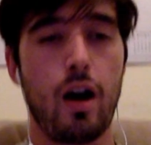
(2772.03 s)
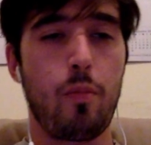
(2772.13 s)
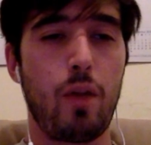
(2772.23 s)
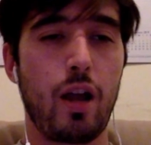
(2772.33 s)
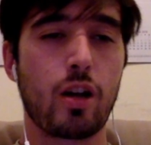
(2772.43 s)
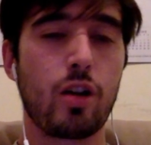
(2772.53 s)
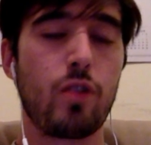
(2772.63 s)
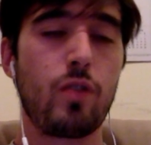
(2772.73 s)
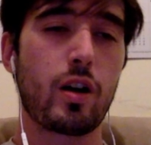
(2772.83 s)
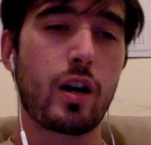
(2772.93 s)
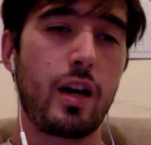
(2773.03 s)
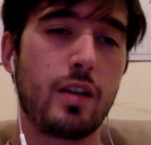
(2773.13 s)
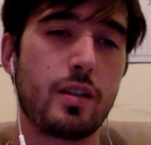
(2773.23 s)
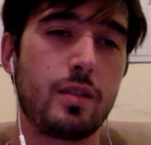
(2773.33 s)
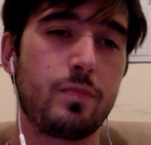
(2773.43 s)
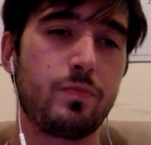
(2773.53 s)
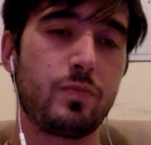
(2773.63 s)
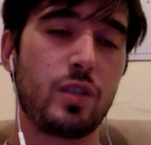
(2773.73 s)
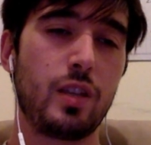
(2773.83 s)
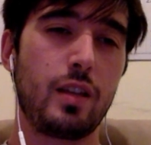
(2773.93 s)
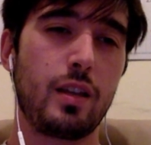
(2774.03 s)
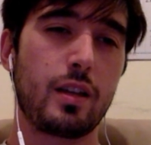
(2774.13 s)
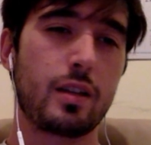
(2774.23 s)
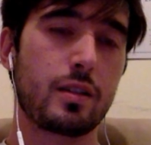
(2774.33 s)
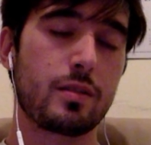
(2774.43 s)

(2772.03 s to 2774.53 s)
But I could reorganize it so that like